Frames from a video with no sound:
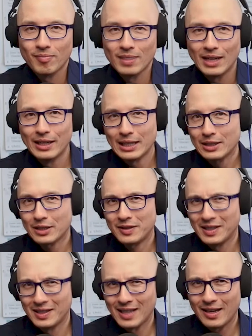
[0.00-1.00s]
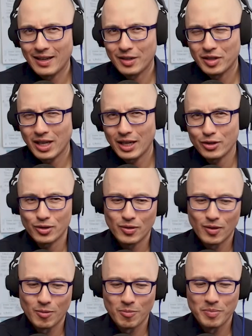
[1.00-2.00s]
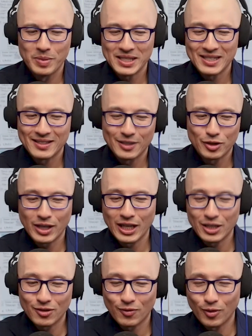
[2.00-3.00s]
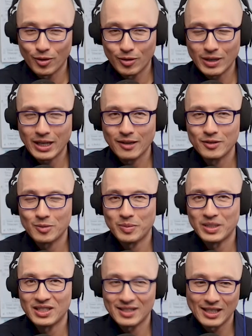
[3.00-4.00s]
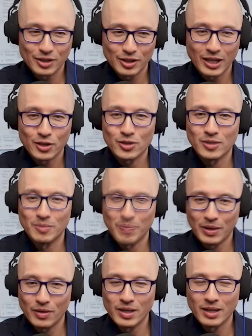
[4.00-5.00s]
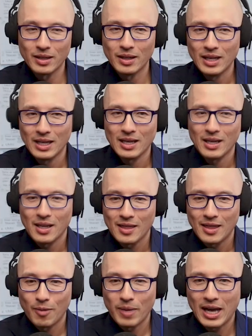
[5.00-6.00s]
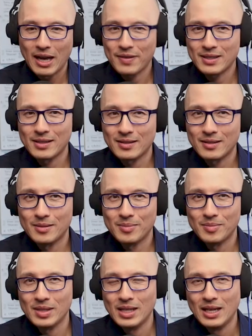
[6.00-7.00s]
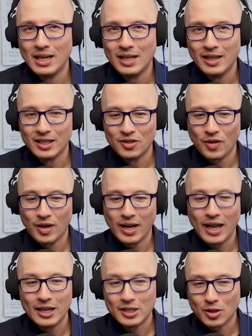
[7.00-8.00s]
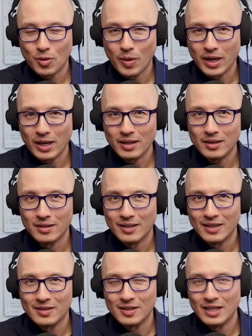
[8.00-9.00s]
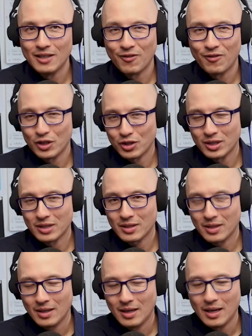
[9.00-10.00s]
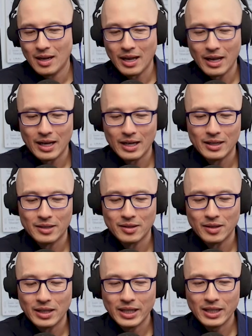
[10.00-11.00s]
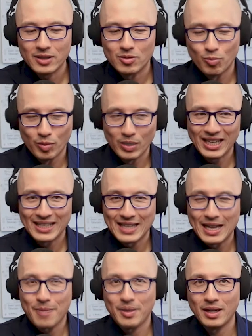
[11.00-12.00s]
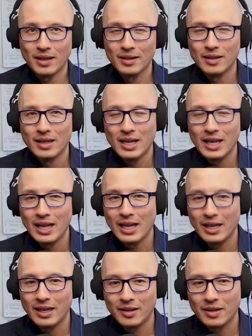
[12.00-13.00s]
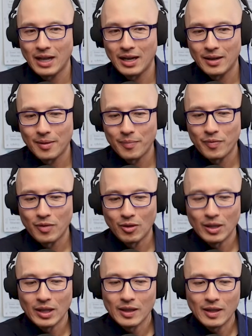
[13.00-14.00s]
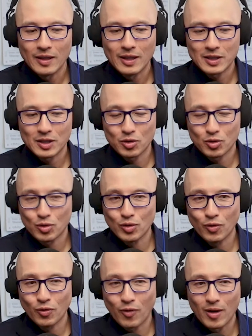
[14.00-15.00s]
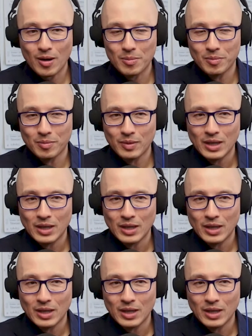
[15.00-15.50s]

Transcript: and not just design education or business education for creatives, but just education, period. That we have a system that's very antiquated, that's inefficient, and needs re-examining. And this is true from